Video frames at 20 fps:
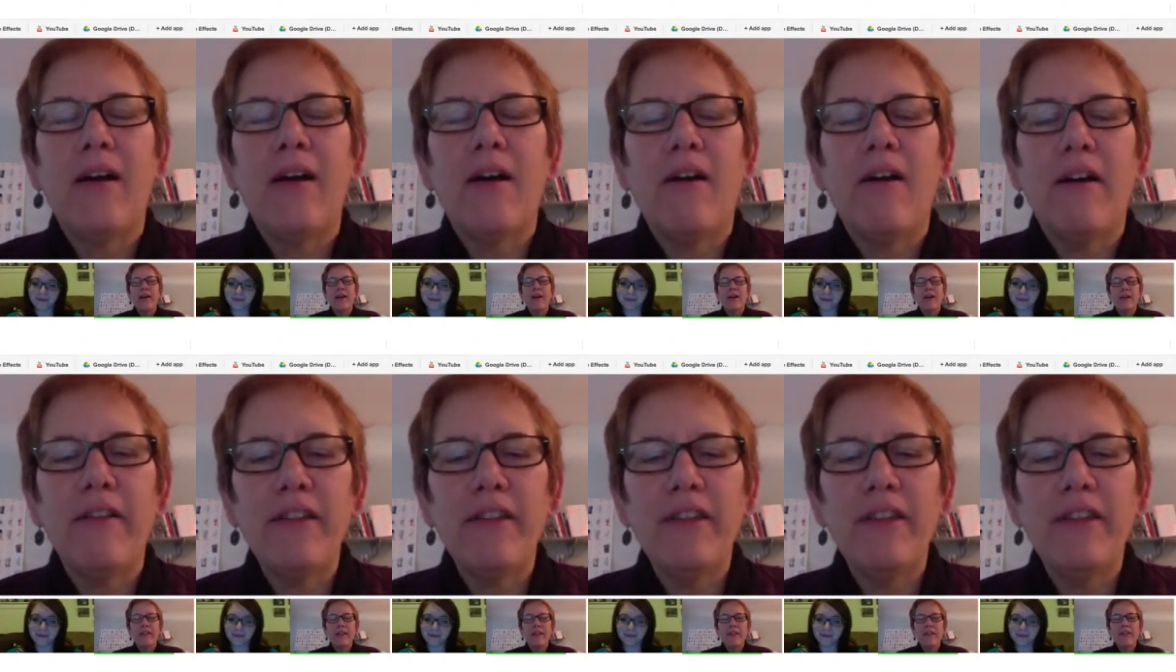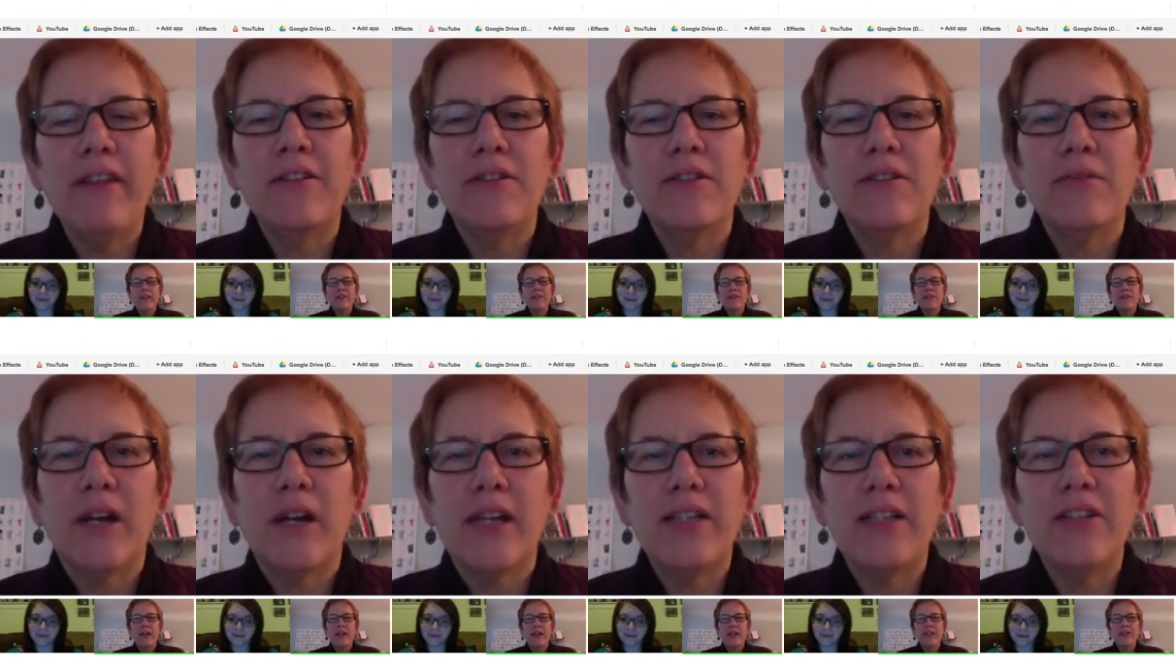all the things you
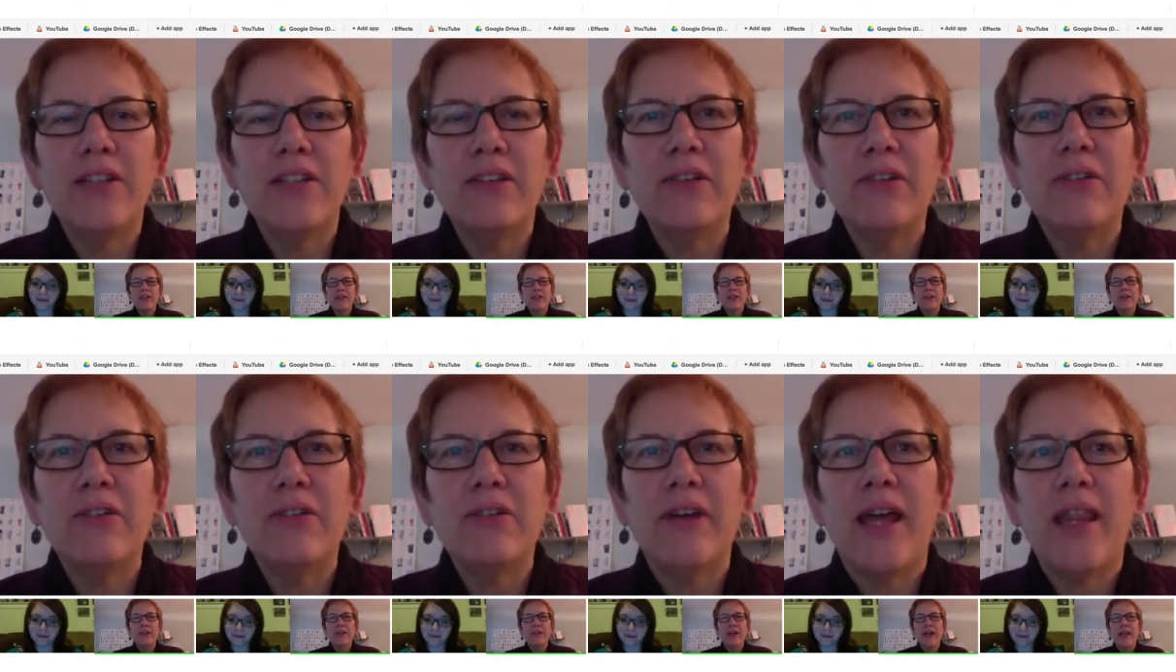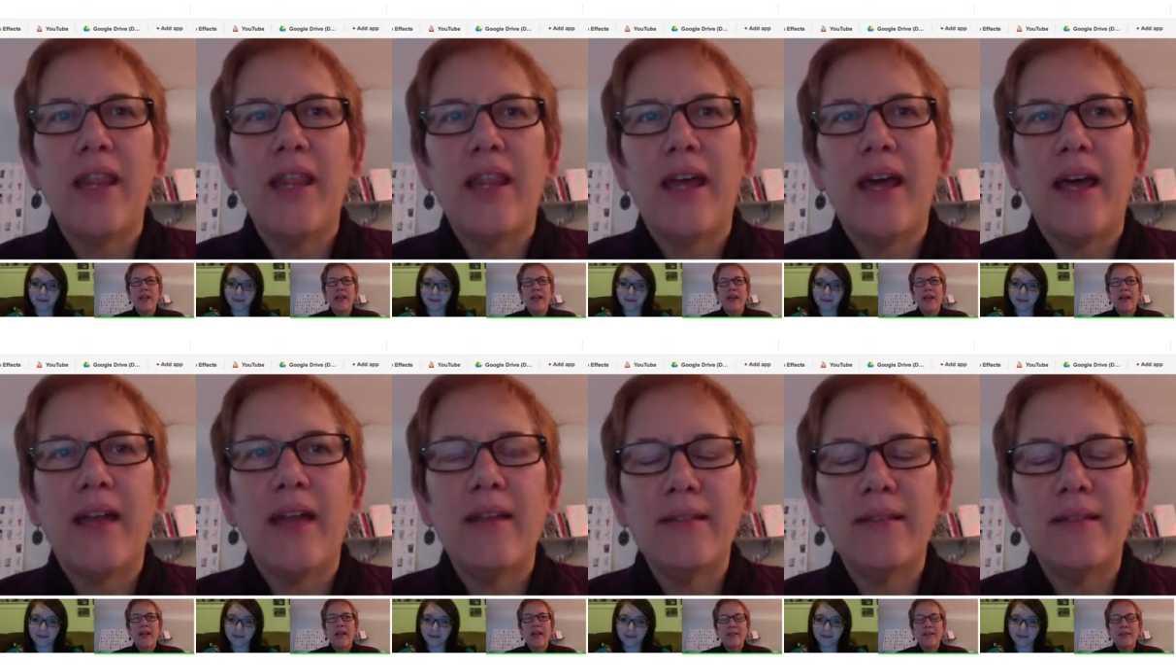want to do and then